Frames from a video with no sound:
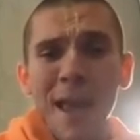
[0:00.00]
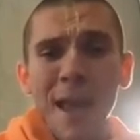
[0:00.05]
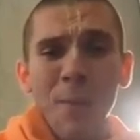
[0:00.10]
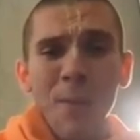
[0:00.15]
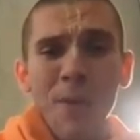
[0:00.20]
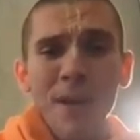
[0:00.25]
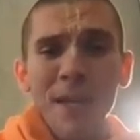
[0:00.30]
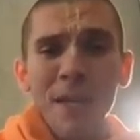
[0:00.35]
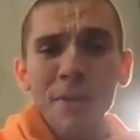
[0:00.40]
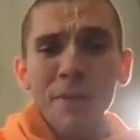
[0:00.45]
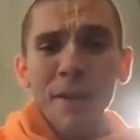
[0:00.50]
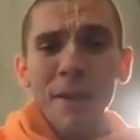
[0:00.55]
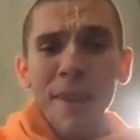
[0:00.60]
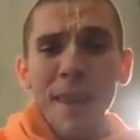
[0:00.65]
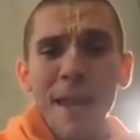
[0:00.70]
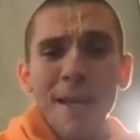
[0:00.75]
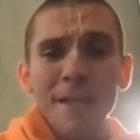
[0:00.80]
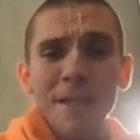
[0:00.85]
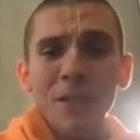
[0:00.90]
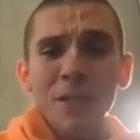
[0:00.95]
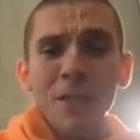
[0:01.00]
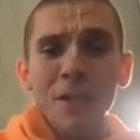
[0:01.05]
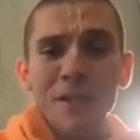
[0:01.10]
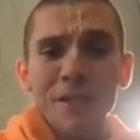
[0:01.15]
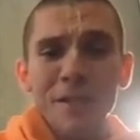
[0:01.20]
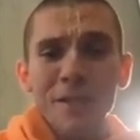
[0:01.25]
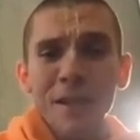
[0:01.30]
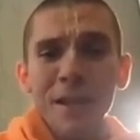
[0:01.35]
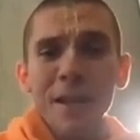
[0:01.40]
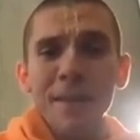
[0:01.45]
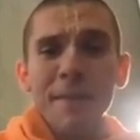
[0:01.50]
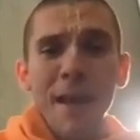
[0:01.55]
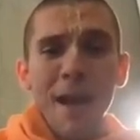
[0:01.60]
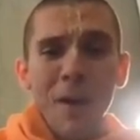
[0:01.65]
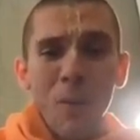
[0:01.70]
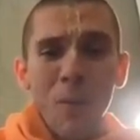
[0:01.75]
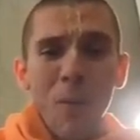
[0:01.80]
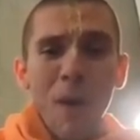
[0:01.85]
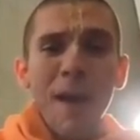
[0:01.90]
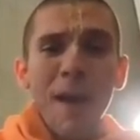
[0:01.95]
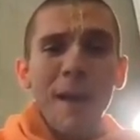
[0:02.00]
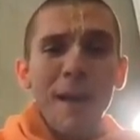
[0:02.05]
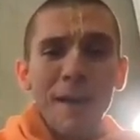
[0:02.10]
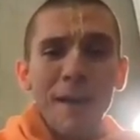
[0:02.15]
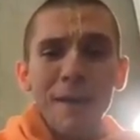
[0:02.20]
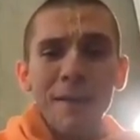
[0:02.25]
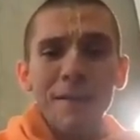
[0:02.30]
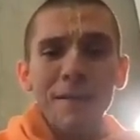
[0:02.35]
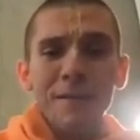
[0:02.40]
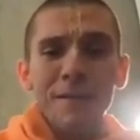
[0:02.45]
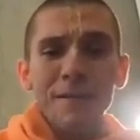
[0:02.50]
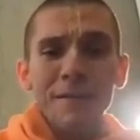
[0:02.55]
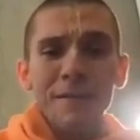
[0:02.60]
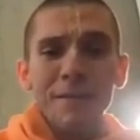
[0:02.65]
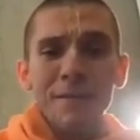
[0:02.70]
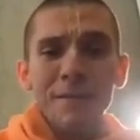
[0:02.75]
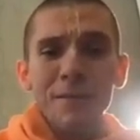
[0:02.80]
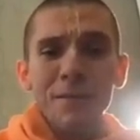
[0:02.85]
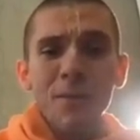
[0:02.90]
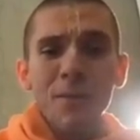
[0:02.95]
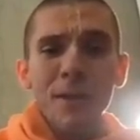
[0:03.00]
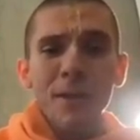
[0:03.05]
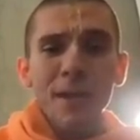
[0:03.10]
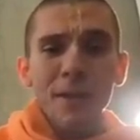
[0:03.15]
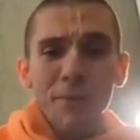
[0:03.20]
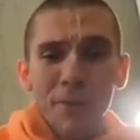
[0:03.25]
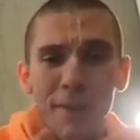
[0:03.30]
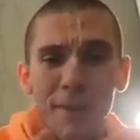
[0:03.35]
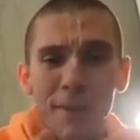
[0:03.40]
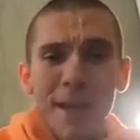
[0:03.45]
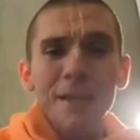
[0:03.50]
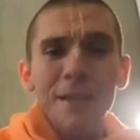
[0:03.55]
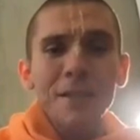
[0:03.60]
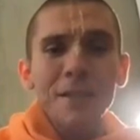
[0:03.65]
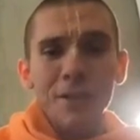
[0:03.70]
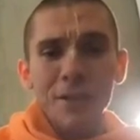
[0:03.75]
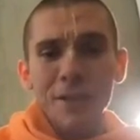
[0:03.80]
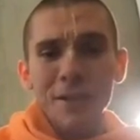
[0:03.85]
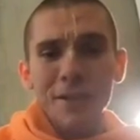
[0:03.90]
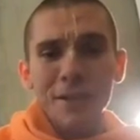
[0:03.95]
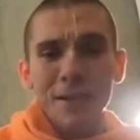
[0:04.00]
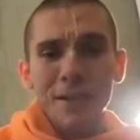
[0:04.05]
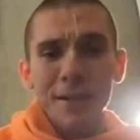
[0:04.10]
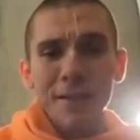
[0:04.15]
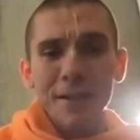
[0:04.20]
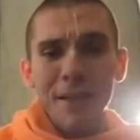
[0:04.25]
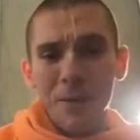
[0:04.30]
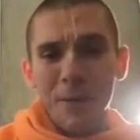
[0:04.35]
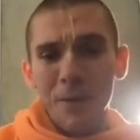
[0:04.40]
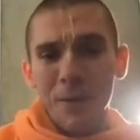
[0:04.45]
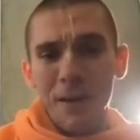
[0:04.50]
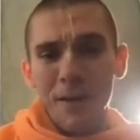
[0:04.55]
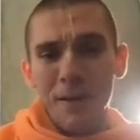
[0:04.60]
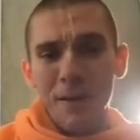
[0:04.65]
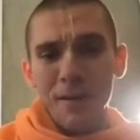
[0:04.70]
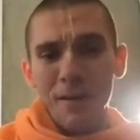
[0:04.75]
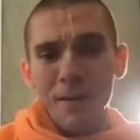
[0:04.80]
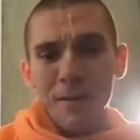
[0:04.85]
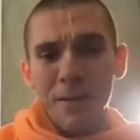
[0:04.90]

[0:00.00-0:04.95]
And we can relate to Krishna in that way. We can relate to Krishna in that way.